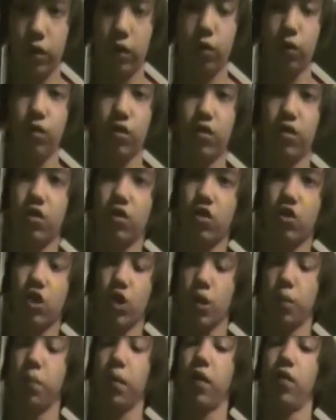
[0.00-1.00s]
who is
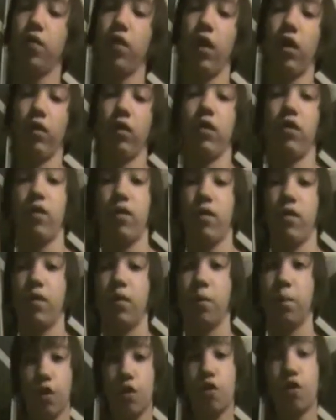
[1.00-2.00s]
disturbed by violence.
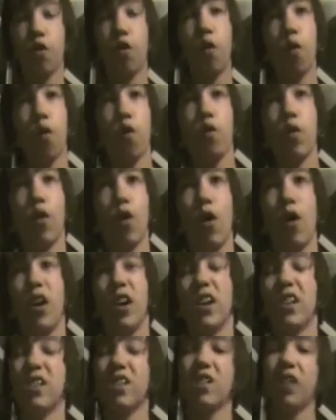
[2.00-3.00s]
So overall,
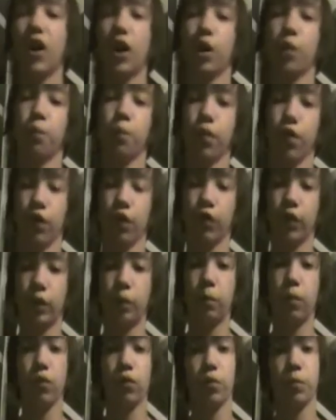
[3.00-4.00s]
it's not a perfect
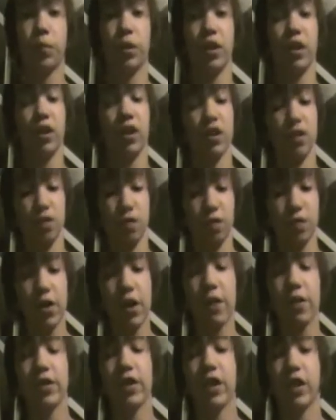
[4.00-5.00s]
movie, but it is
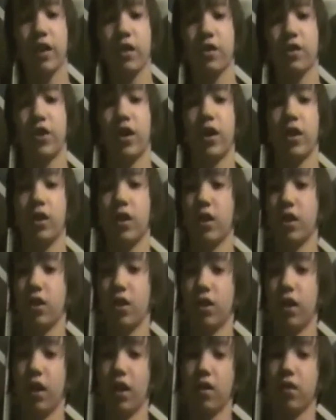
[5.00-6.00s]
very entertaining.
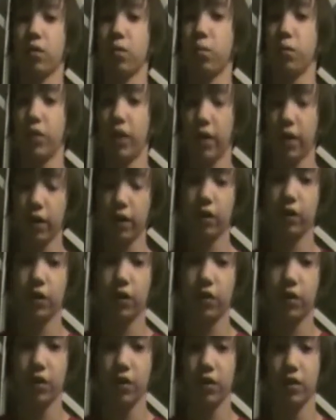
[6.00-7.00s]
You got some
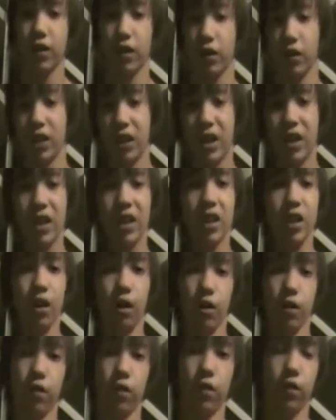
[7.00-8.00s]
characters here that
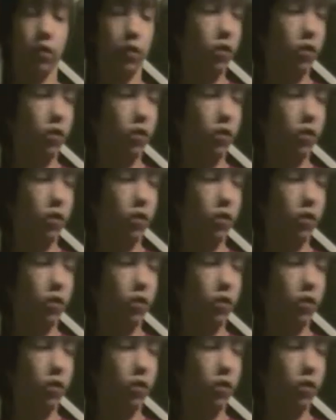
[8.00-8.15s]
are